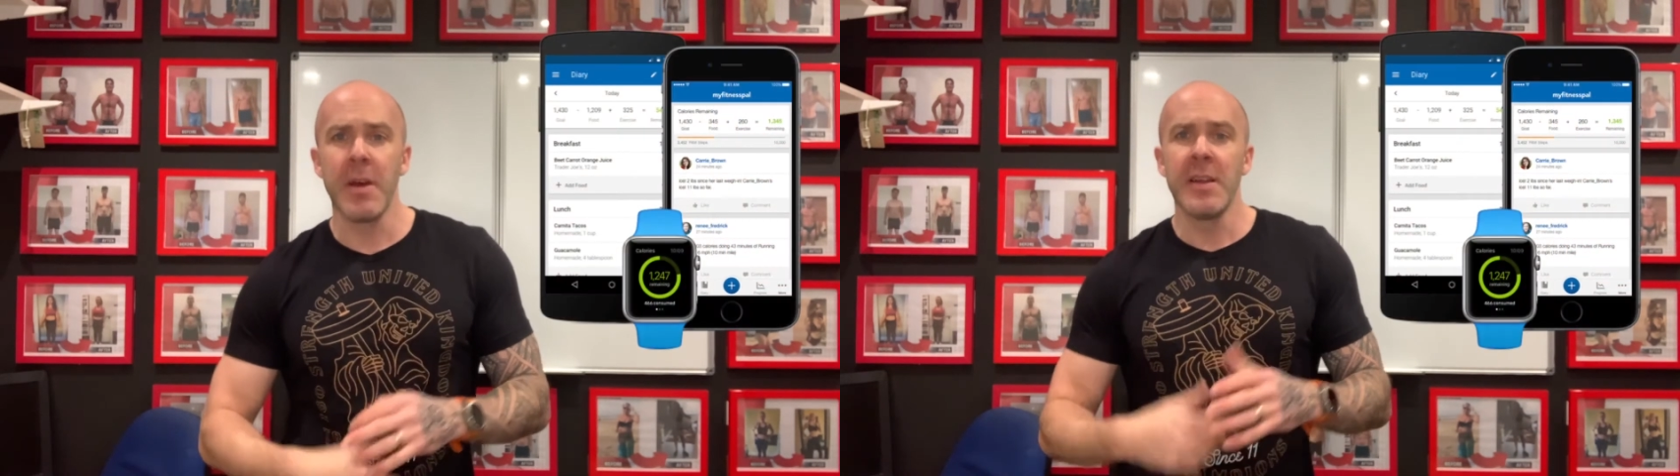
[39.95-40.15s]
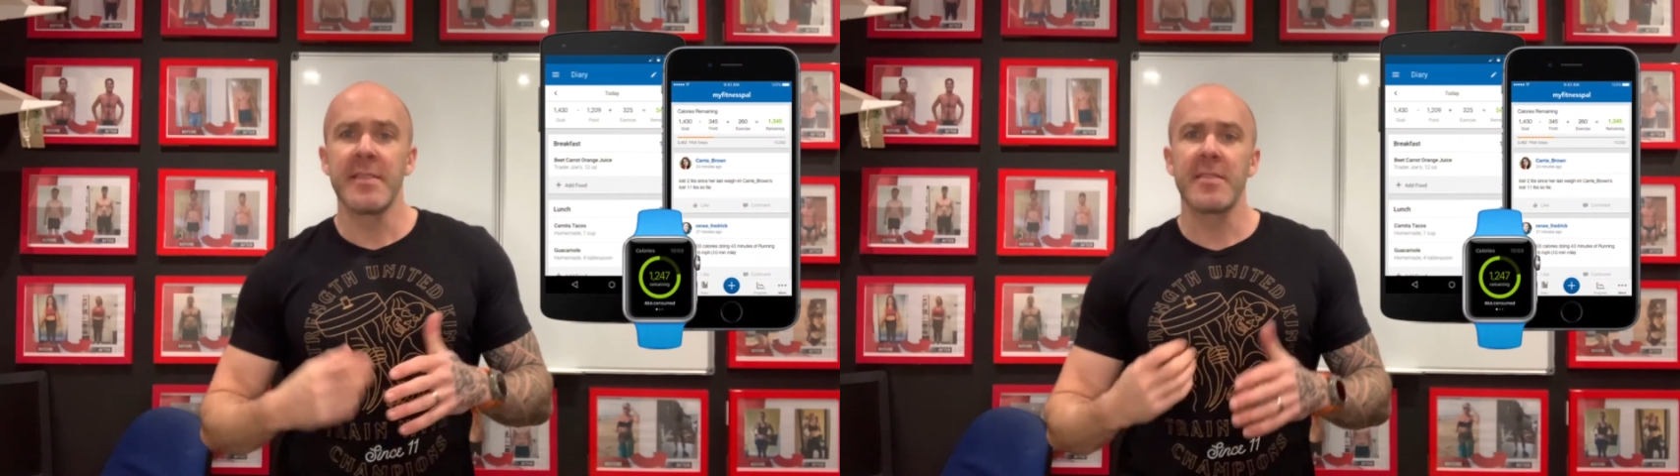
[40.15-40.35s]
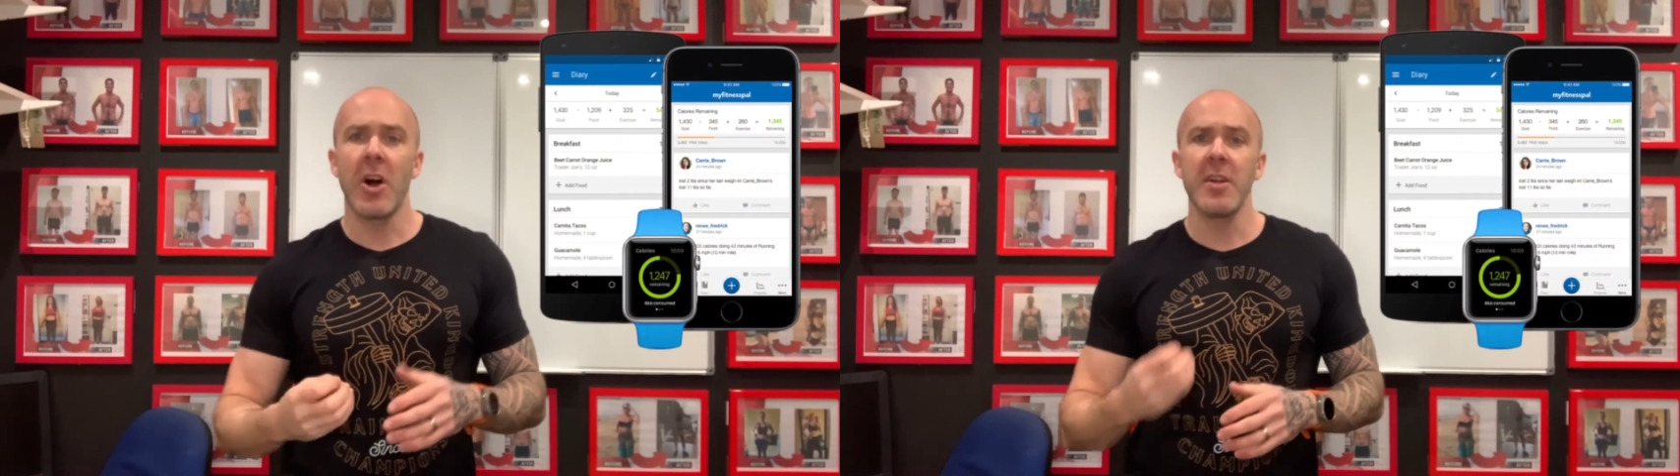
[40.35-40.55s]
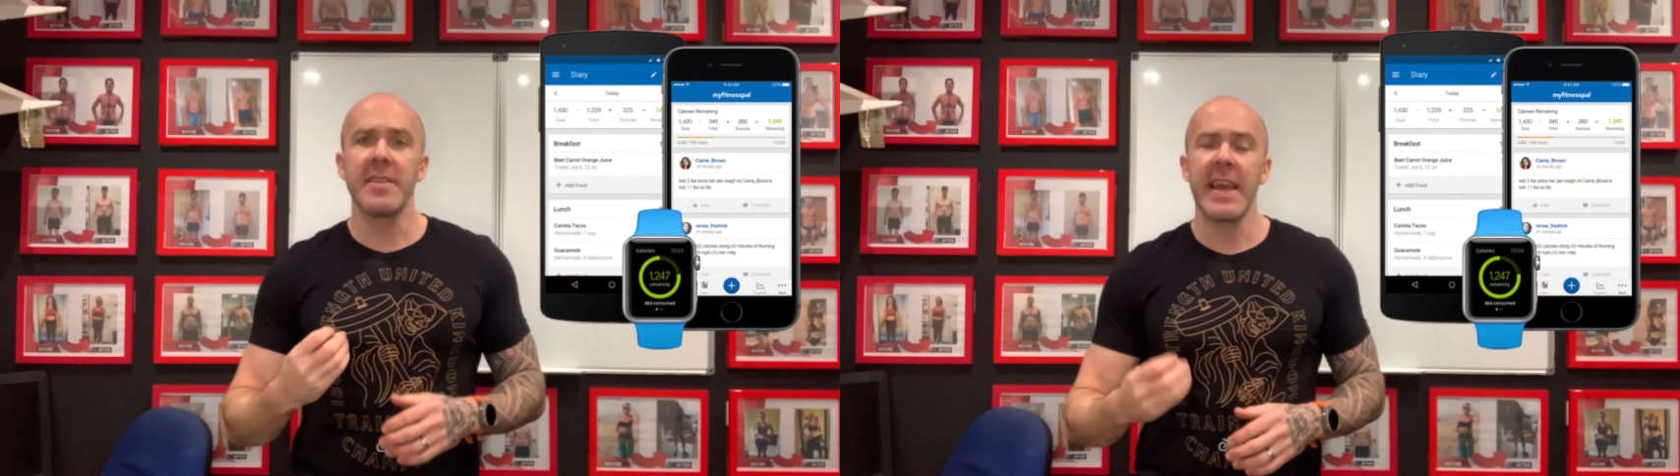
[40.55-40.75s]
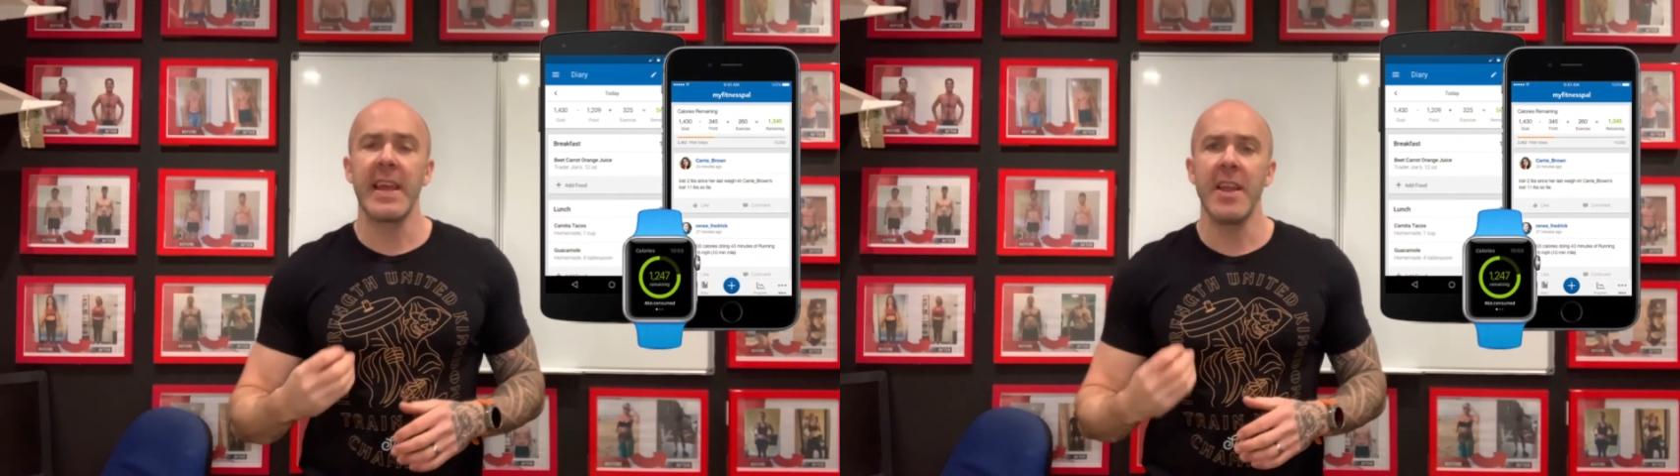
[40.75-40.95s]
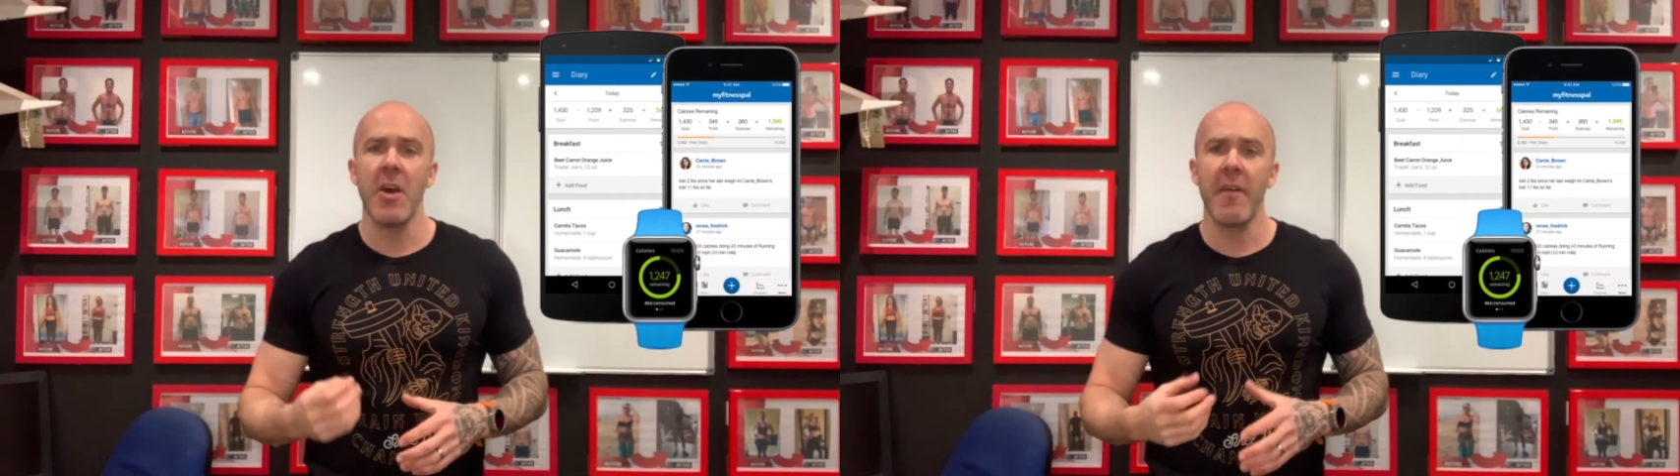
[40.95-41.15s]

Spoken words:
start taking note of